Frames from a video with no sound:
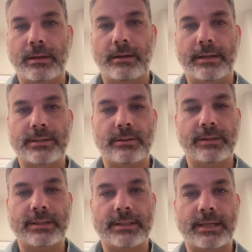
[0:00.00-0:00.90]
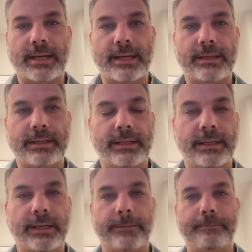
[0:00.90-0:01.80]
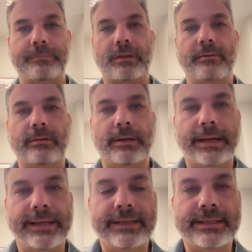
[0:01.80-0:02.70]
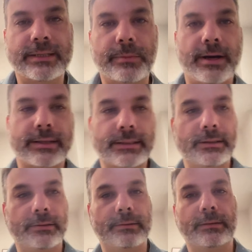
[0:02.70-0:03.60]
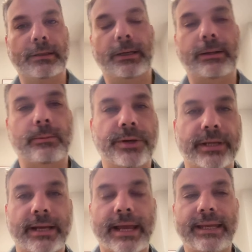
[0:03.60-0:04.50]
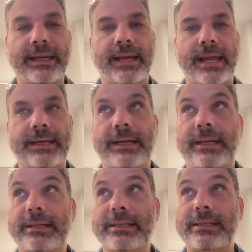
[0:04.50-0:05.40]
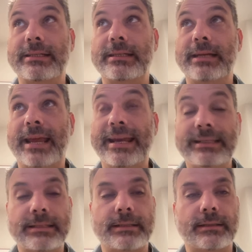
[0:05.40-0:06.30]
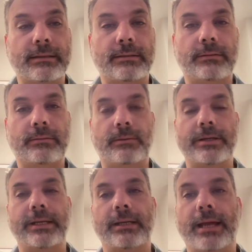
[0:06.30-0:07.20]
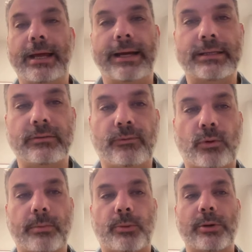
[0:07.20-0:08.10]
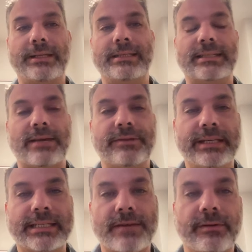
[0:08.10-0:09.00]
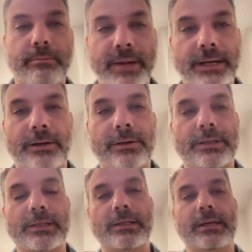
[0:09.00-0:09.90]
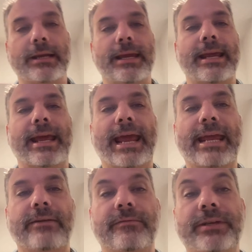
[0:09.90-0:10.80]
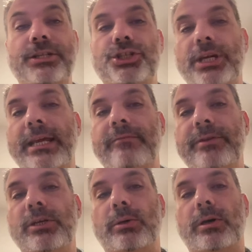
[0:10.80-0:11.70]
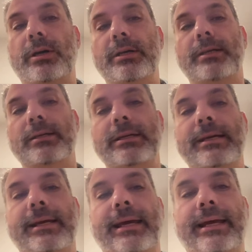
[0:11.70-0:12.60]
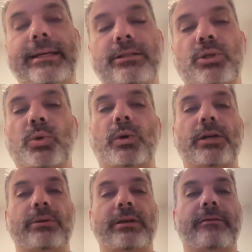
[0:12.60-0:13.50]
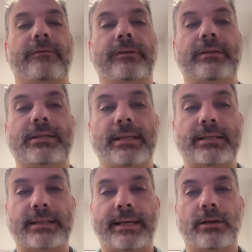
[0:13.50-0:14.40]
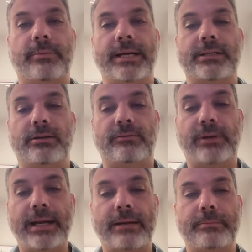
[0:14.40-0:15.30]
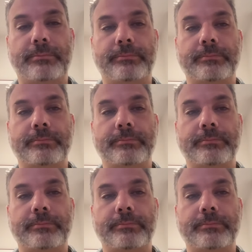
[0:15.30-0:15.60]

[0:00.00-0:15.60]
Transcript: All right, so this is again the 86 box with an 8088 running at 4.77 megahertz, a VGA video card, and 256 kilobytes of RAM,